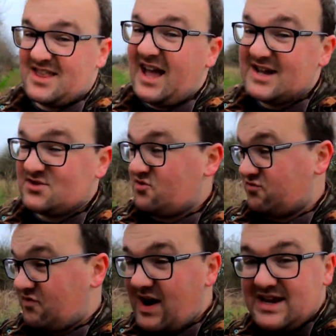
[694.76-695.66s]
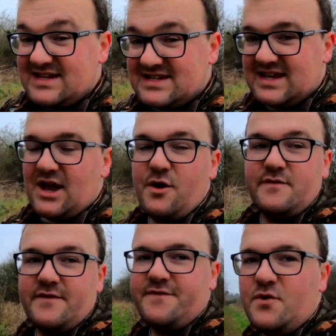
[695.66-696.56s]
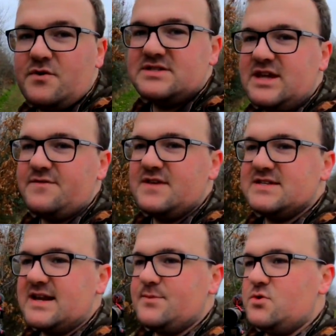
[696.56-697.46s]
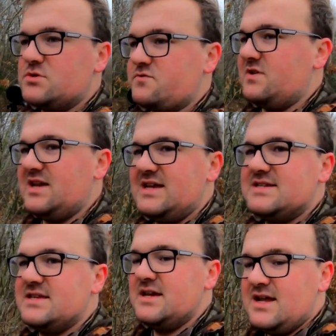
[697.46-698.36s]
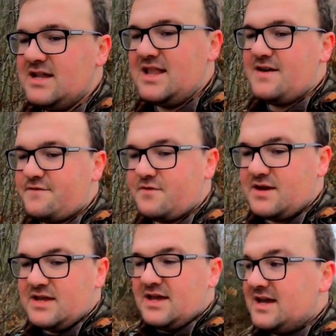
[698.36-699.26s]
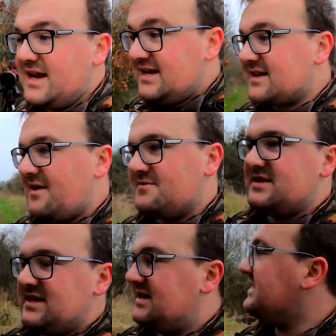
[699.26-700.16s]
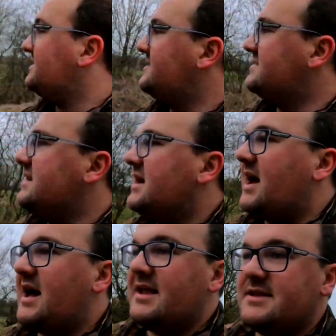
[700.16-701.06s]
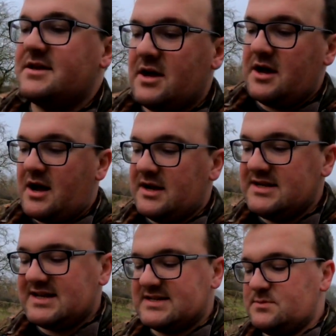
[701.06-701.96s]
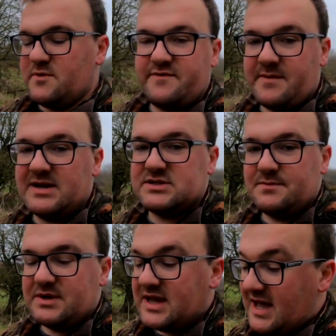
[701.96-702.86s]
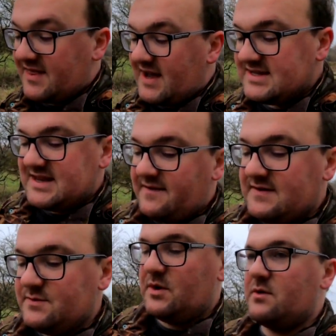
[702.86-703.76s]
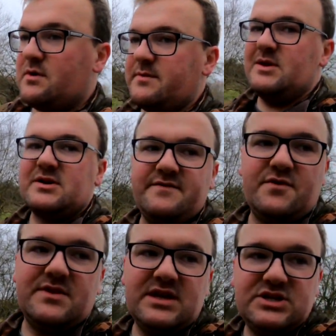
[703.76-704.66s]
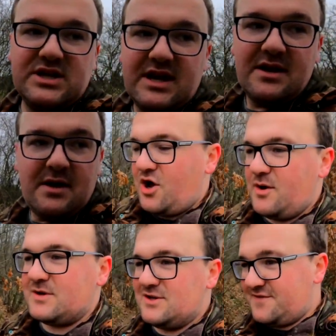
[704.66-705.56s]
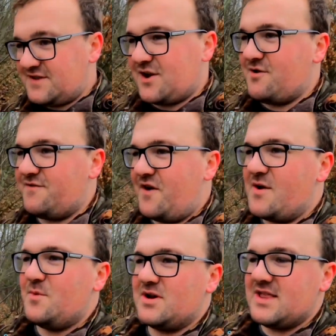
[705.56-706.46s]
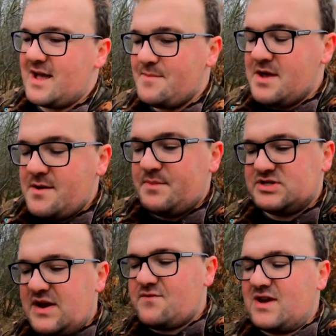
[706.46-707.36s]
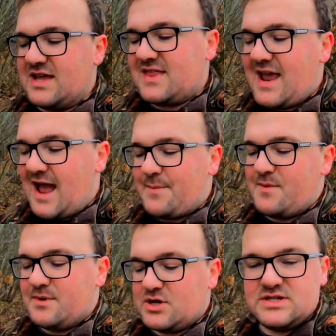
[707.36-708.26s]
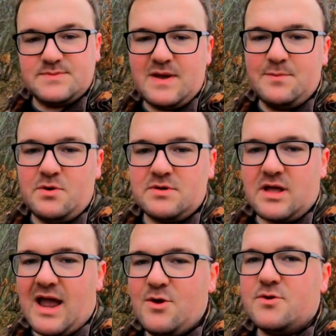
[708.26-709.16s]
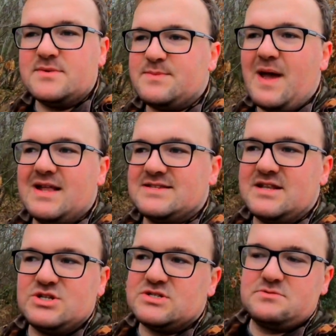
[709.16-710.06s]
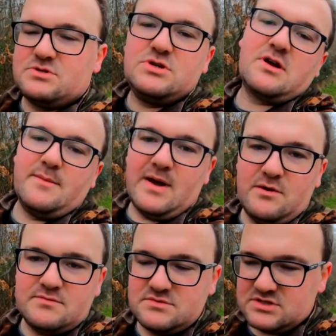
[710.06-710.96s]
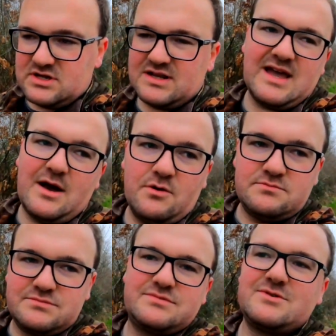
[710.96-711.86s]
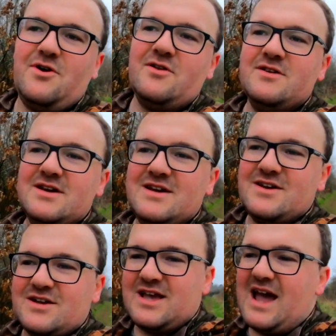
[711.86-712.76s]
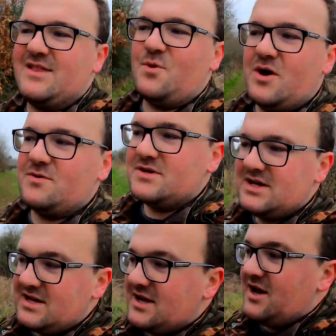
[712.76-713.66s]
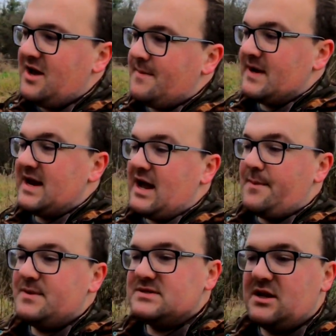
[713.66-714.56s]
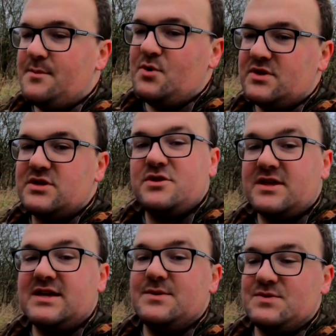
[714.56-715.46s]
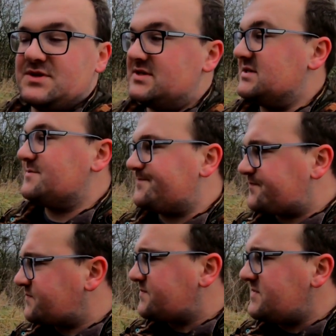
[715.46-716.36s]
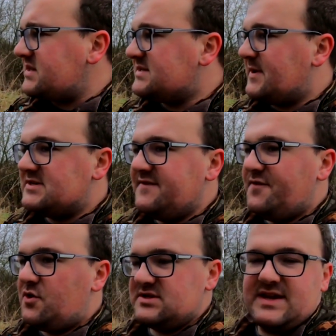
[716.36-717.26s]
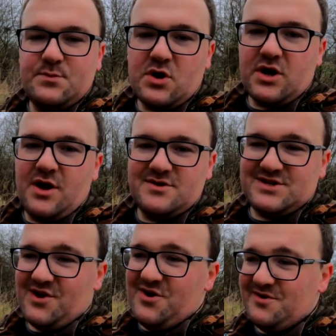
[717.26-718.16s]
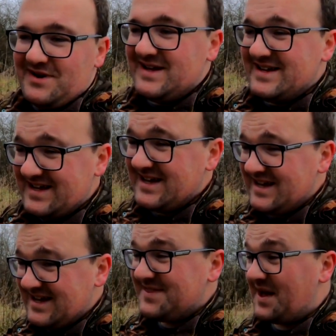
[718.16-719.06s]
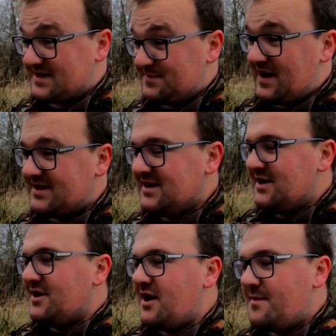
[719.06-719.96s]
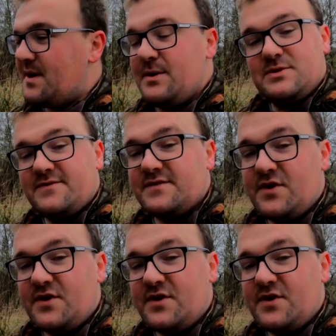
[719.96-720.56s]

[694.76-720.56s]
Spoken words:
that's crazy. Over 40 of these animals released, let free in a county in England, and I need to get some more information, but yeah, that is definitely one I want to be looking for this year. I would love to go and find one of them, but generally they happen because people own them as pets and then just chuck them out, just like, get out, go on, get out of the wild, and that happens a lot more than you think it does, especially 40 in one go, so that's mad. But I would love to